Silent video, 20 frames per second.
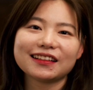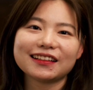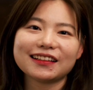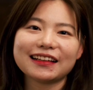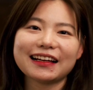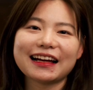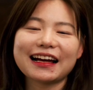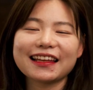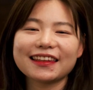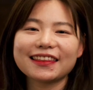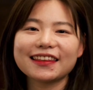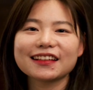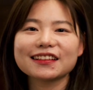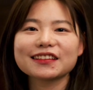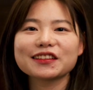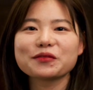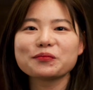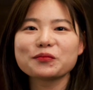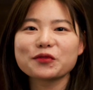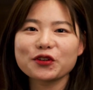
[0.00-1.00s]
I
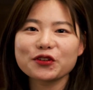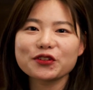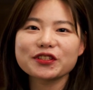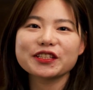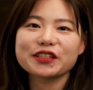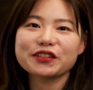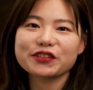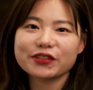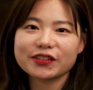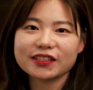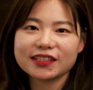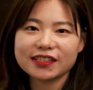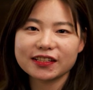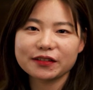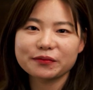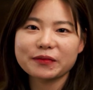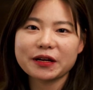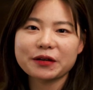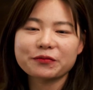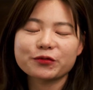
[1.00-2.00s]
think the most
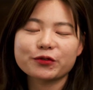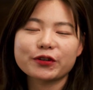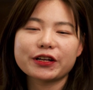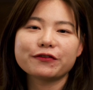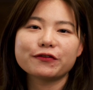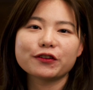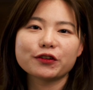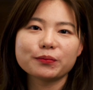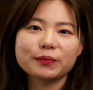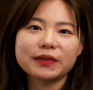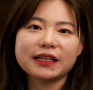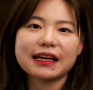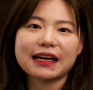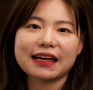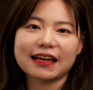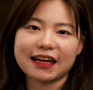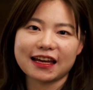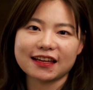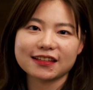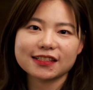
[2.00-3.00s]
interesting memory for me
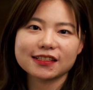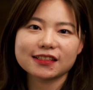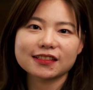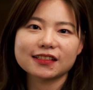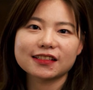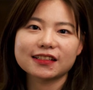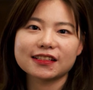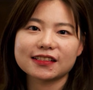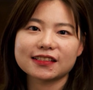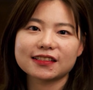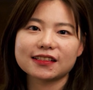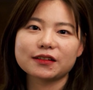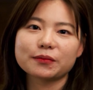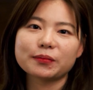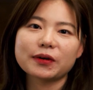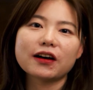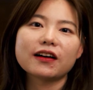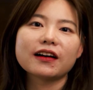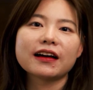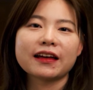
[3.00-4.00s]
at Exeter is
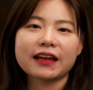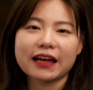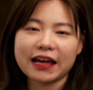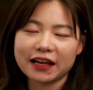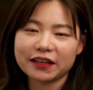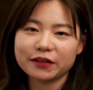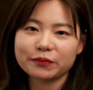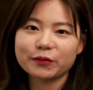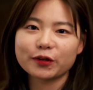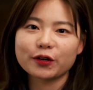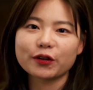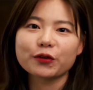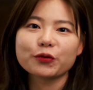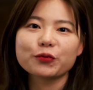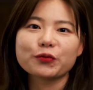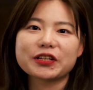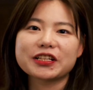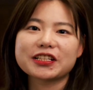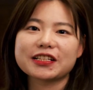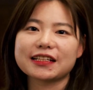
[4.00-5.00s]
about an animal,
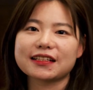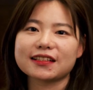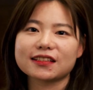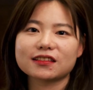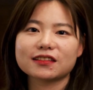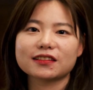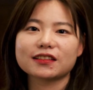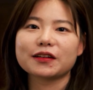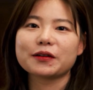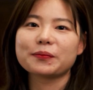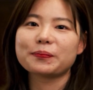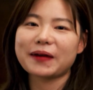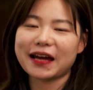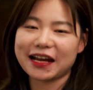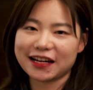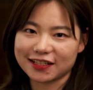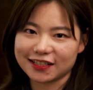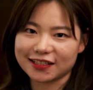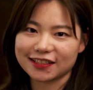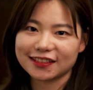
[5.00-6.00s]
which is the
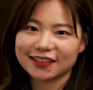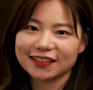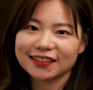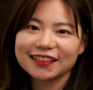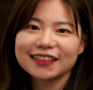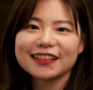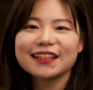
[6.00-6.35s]
badger.